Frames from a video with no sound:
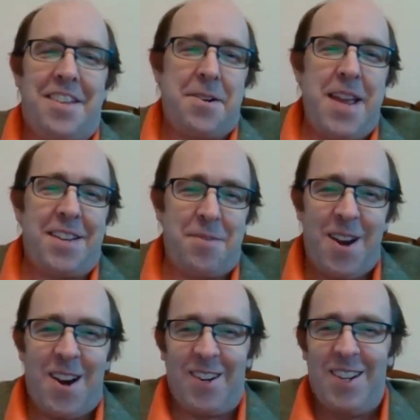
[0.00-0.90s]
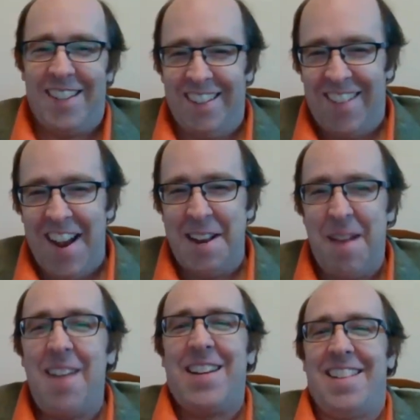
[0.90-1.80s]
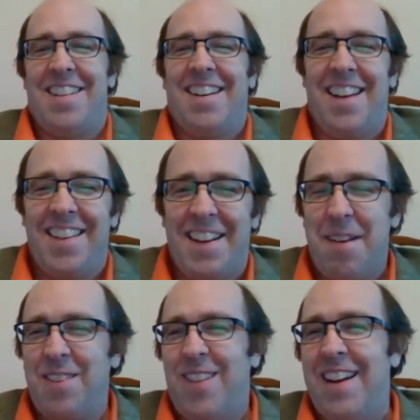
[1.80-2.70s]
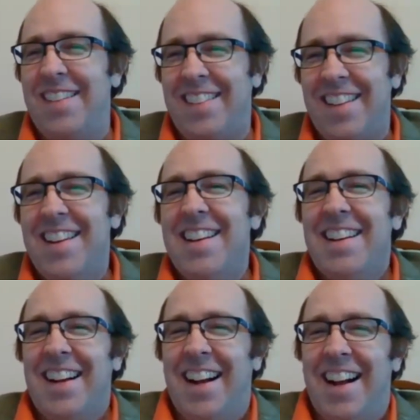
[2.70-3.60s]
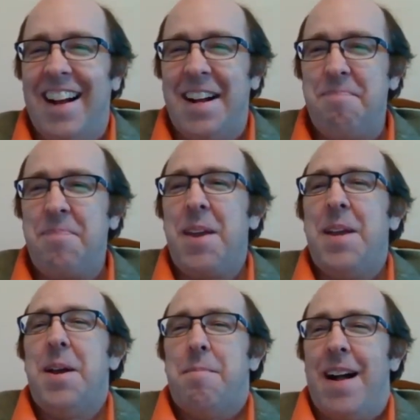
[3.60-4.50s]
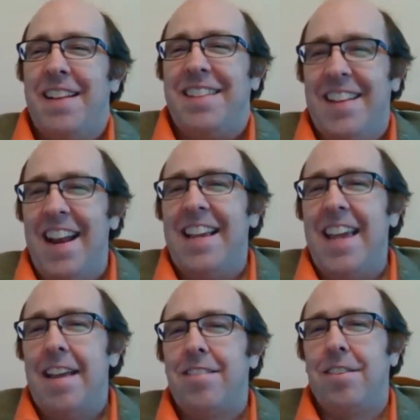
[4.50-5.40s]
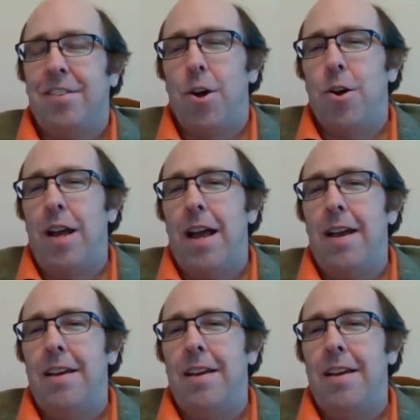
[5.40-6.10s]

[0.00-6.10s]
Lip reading: So yes, we are going to wind up having to talk, I think, about the virus. But in any case, so